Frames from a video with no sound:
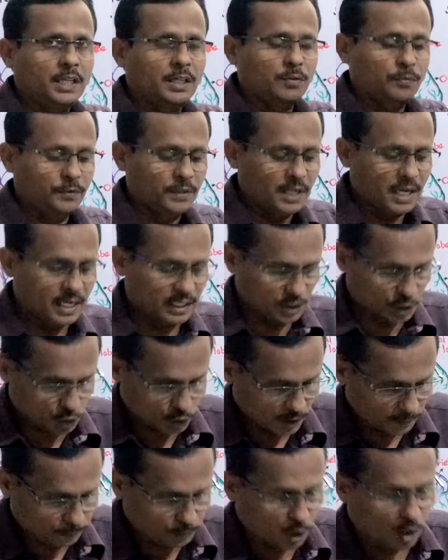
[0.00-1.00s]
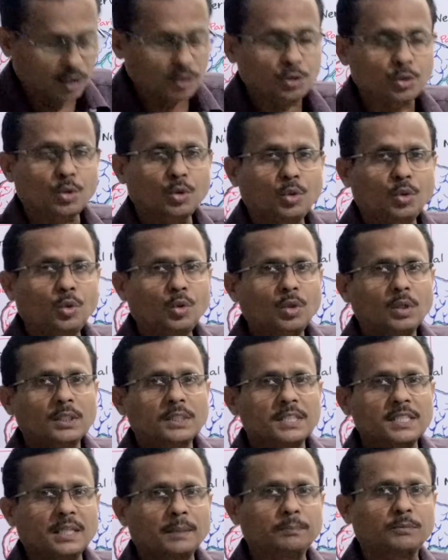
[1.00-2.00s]
we have stepped onto
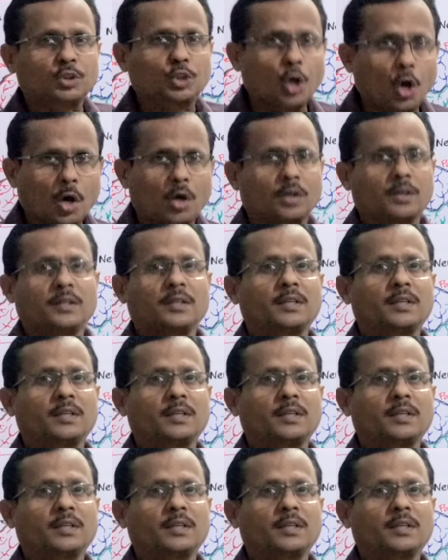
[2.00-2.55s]
some thorn.